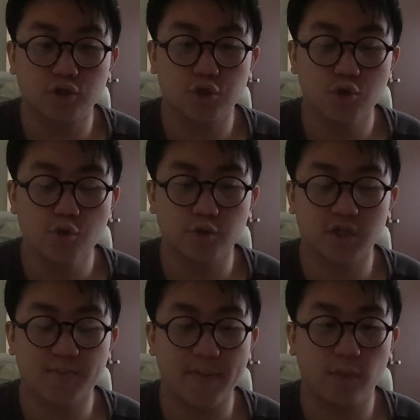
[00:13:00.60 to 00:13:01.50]
choose to
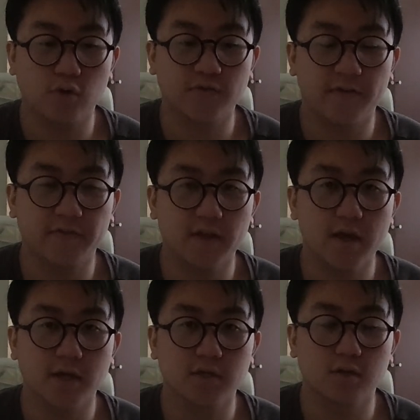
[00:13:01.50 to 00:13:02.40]
spend those 50
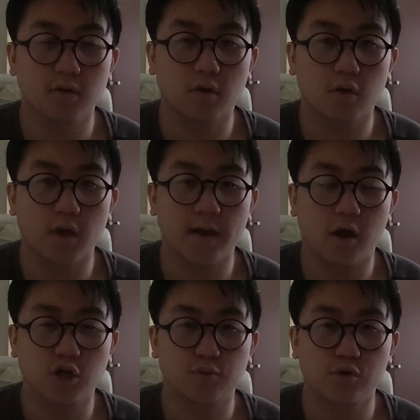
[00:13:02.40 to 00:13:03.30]
years in
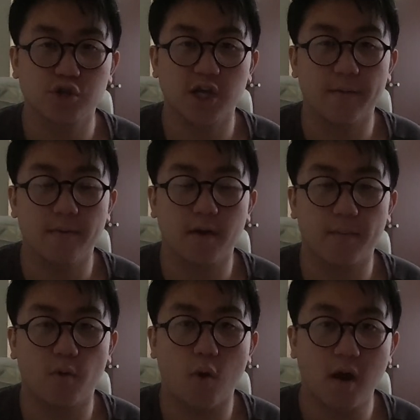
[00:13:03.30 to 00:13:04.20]
entrepreneurship,
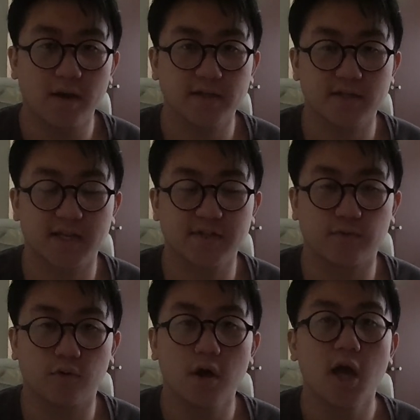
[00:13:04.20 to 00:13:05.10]
becoming wildly
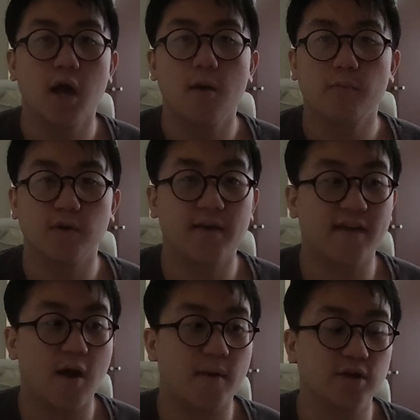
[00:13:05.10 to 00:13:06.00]
successful, living
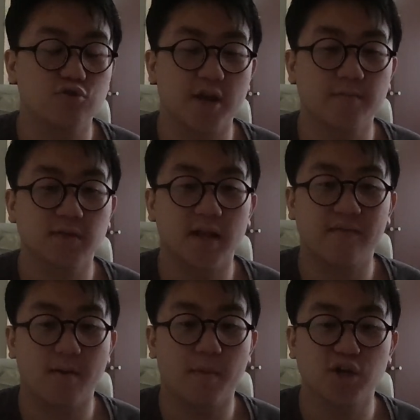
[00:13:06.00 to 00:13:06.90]
out my dreams,
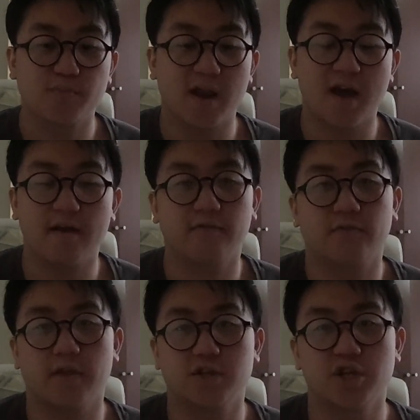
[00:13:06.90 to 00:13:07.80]
living a much better life
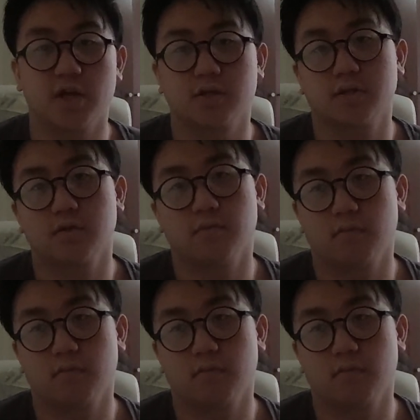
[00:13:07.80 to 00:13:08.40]
than she is.